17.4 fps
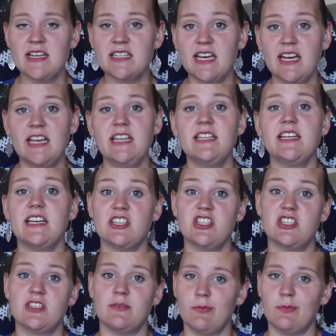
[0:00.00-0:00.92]
tight and
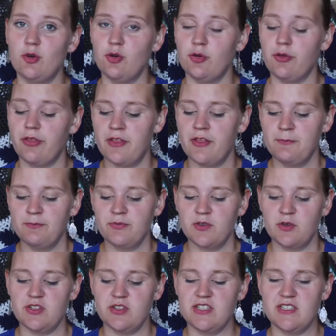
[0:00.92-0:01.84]
smooth,
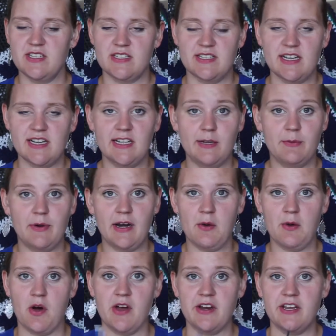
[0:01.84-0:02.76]
which is exactly what
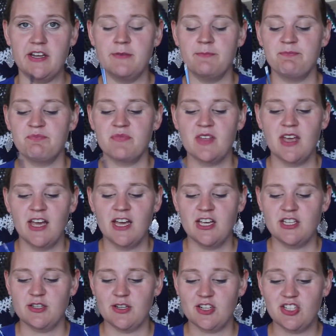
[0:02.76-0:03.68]
I wanted.
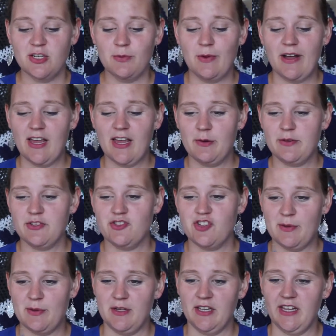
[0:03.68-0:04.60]
So actually while I was
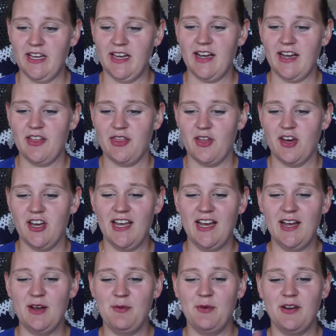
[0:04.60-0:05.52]
dremeling, I thought
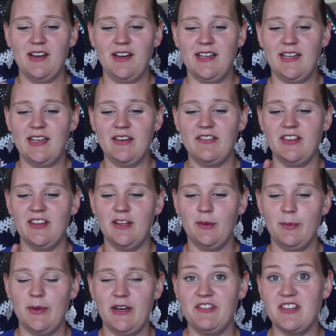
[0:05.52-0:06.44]
I would give a little
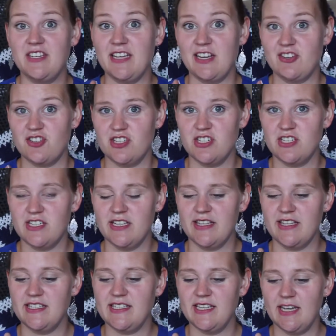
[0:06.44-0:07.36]
bit of attention to
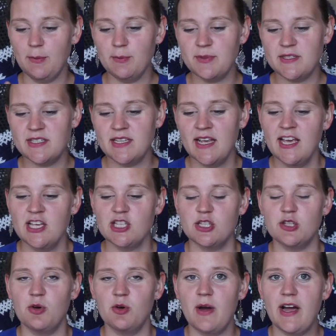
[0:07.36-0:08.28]
the tips.
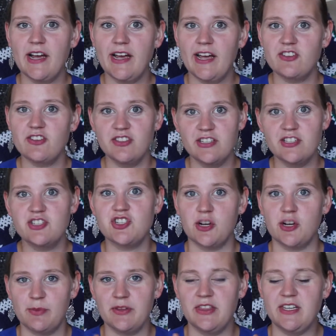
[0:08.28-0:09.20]
So I actually
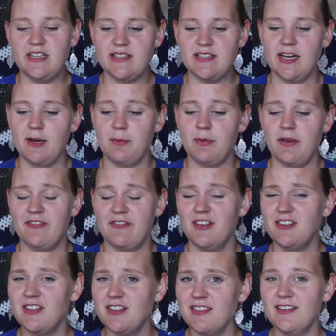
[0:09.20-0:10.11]
sharpened these up. I
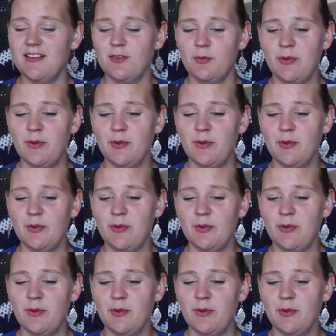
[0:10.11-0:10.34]
felt a little